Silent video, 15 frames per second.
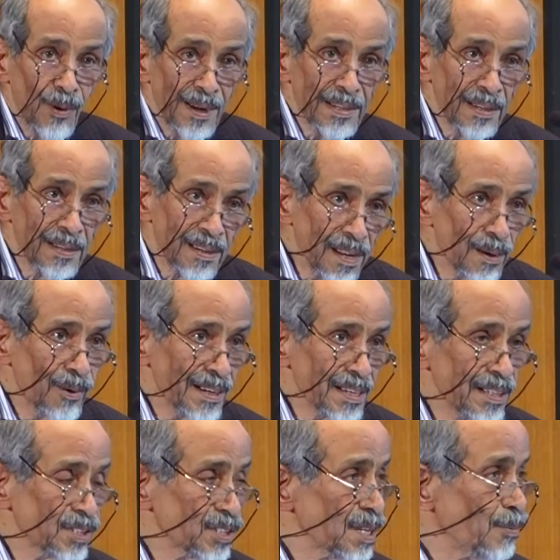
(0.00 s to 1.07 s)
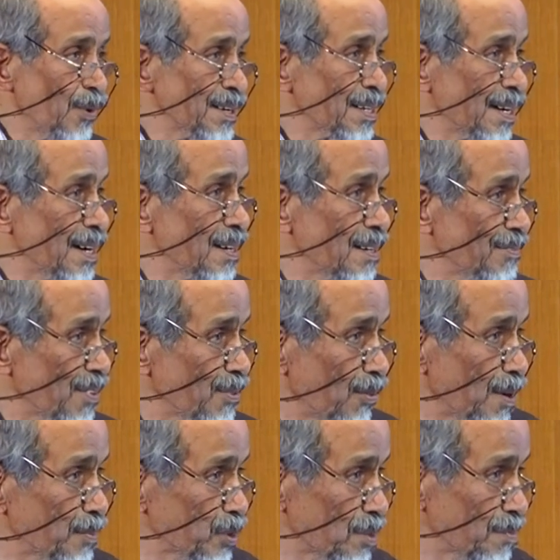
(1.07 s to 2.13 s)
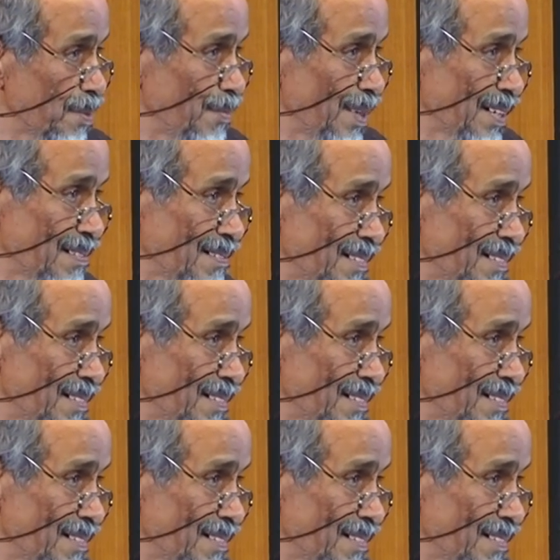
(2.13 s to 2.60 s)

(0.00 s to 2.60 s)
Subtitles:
he wanted to see what kind of reforms should be made